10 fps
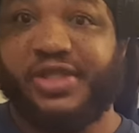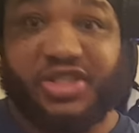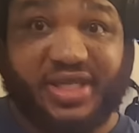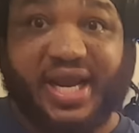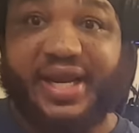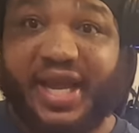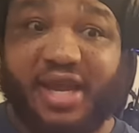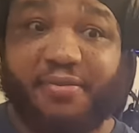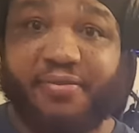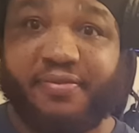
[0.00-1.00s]
See that
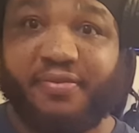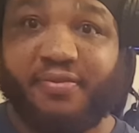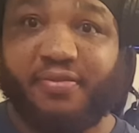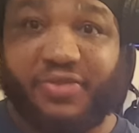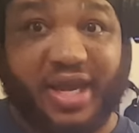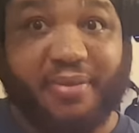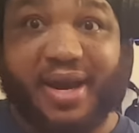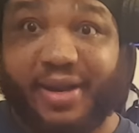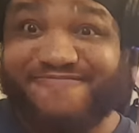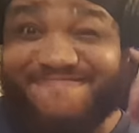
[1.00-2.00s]
game? Think
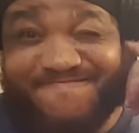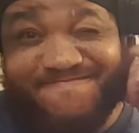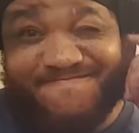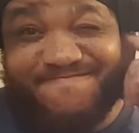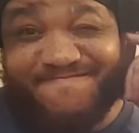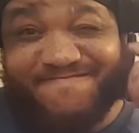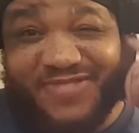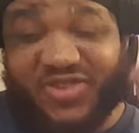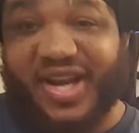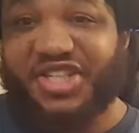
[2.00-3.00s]
about it.
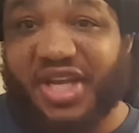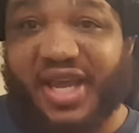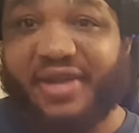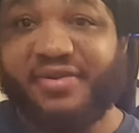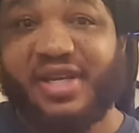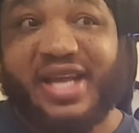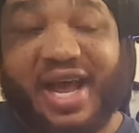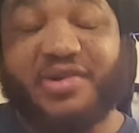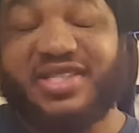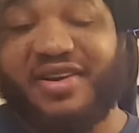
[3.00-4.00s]
Scratch your head.
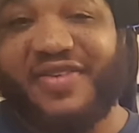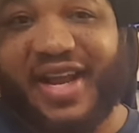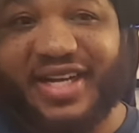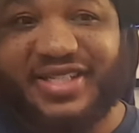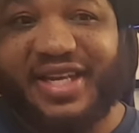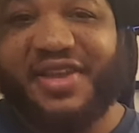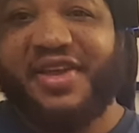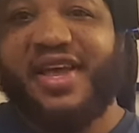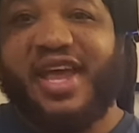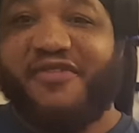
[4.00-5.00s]
I was in the, like I said,
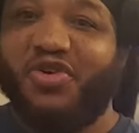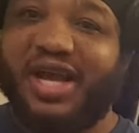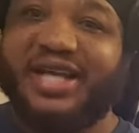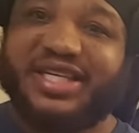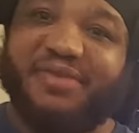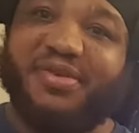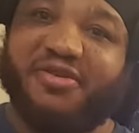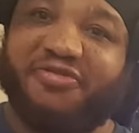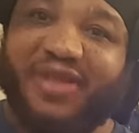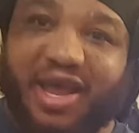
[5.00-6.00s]
if you guys could have been a
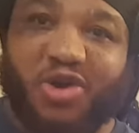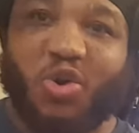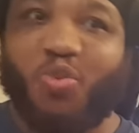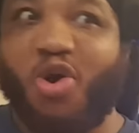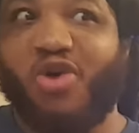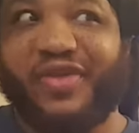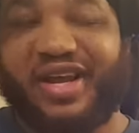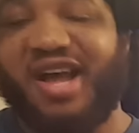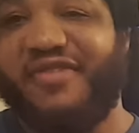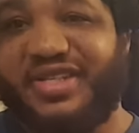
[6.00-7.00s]
fly on the wall in the
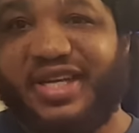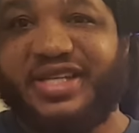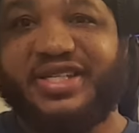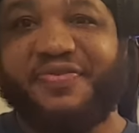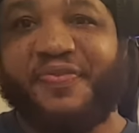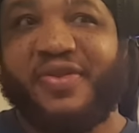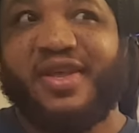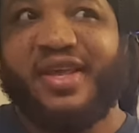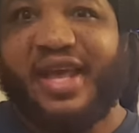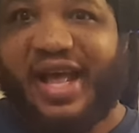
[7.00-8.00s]
conversation
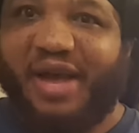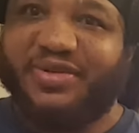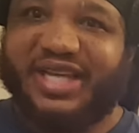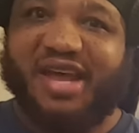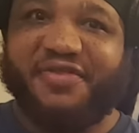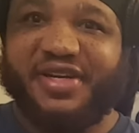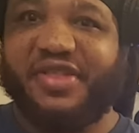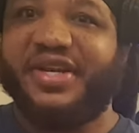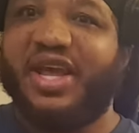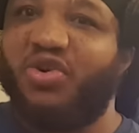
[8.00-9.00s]
I was having the
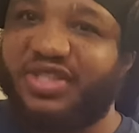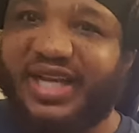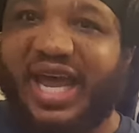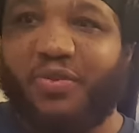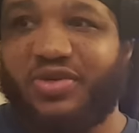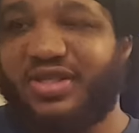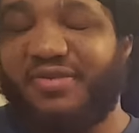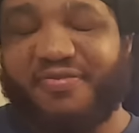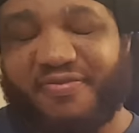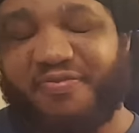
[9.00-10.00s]
other day on Skype with
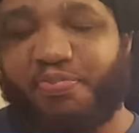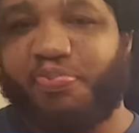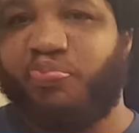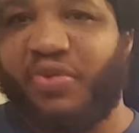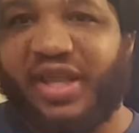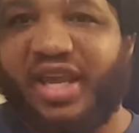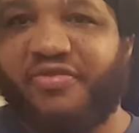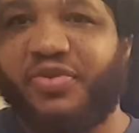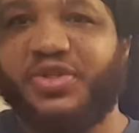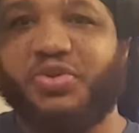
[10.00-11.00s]
some really
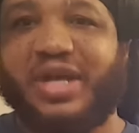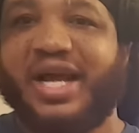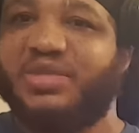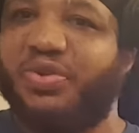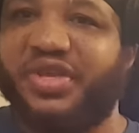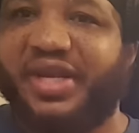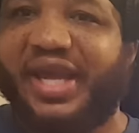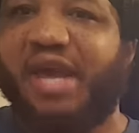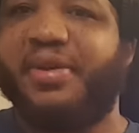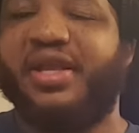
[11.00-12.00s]
influential guys within the
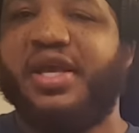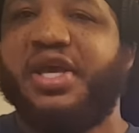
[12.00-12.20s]
gaming